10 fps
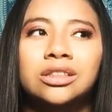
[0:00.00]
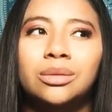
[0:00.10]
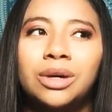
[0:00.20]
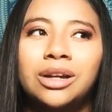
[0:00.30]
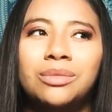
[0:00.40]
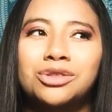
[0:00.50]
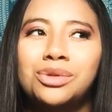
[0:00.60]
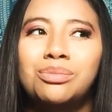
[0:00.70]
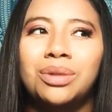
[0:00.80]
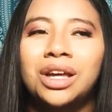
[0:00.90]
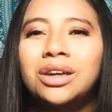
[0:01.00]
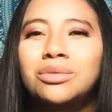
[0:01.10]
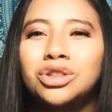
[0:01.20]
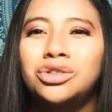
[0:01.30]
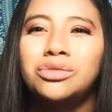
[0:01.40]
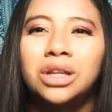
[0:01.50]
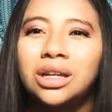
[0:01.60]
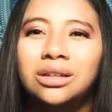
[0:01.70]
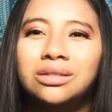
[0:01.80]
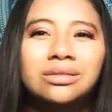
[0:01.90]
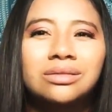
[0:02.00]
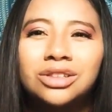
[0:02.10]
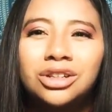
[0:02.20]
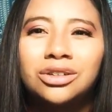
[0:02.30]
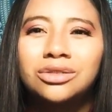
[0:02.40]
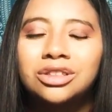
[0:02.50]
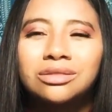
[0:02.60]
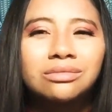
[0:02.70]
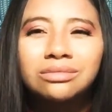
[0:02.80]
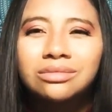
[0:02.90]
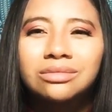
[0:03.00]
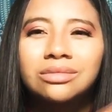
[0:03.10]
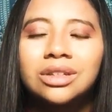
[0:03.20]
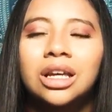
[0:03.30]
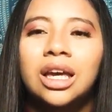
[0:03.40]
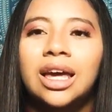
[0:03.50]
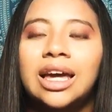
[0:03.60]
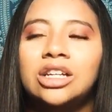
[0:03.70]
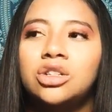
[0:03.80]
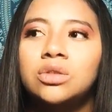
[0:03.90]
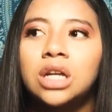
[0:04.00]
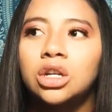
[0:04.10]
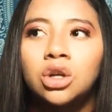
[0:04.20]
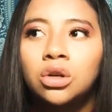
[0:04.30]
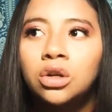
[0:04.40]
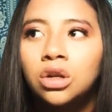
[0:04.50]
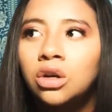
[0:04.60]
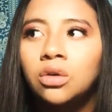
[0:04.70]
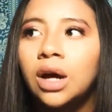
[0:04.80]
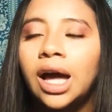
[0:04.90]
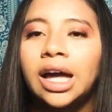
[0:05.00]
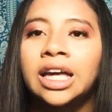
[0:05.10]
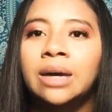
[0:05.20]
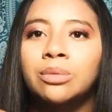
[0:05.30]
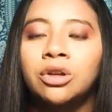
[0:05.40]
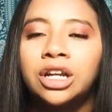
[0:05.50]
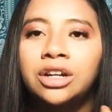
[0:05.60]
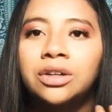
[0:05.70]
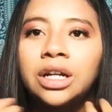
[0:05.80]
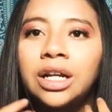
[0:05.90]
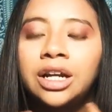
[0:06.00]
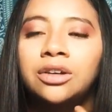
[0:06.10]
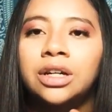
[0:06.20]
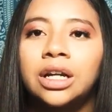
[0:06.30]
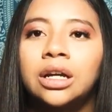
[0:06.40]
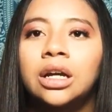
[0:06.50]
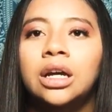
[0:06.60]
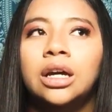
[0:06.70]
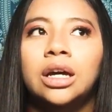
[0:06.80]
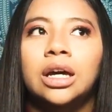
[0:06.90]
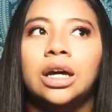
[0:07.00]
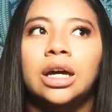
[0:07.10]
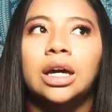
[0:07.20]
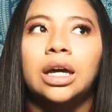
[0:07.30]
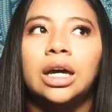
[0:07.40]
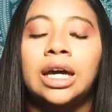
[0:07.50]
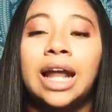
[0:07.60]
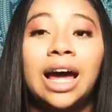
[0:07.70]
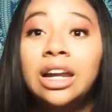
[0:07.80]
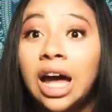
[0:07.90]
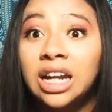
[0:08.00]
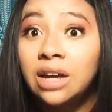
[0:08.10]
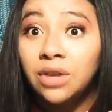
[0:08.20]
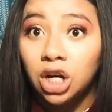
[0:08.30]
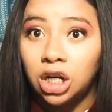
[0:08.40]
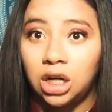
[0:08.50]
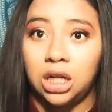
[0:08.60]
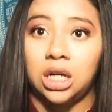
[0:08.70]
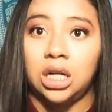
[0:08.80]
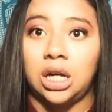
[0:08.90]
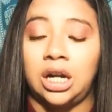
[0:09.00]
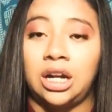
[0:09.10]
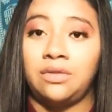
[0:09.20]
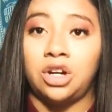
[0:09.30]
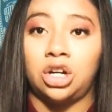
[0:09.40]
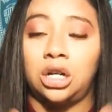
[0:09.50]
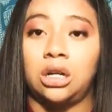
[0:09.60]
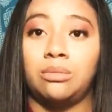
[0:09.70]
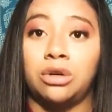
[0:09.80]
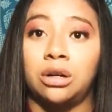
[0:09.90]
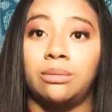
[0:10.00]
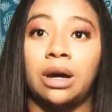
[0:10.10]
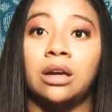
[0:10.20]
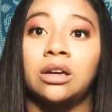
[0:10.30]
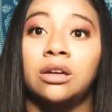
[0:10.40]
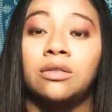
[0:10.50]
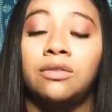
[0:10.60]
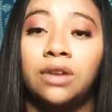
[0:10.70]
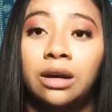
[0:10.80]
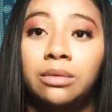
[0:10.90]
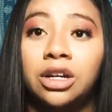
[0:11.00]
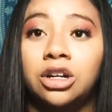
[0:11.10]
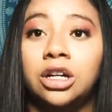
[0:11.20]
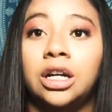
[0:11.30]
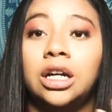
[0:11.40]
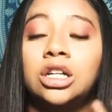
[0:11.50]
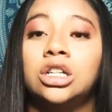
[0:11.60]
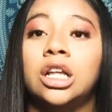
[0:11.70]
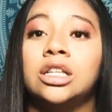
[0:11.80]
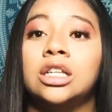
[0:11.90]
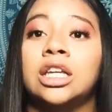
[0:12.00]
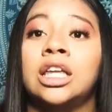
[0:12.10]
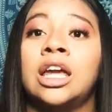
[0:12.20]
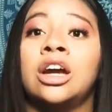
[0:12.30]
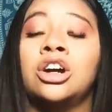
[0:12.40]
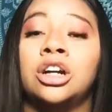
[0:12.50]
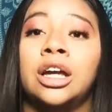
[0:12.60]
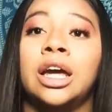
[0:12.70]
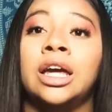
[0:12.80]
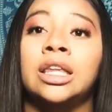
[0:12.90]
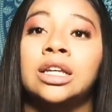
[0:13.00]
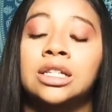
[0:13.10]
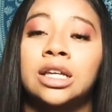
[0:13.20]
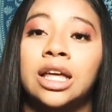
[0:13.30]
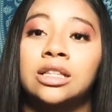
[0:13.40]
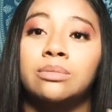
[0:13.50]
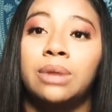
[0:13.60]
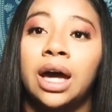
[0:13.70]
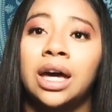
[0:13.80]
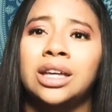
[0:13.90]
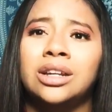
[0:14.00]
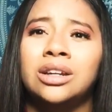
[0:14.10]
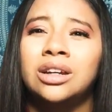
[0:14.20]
somebody must be playing with you, like, you know. And she was like, no, no, no. I kept on hearing it and hearing it. And I never heard it. I never heard it, but my family heard it, and they said that they heard it, and they said that's bad.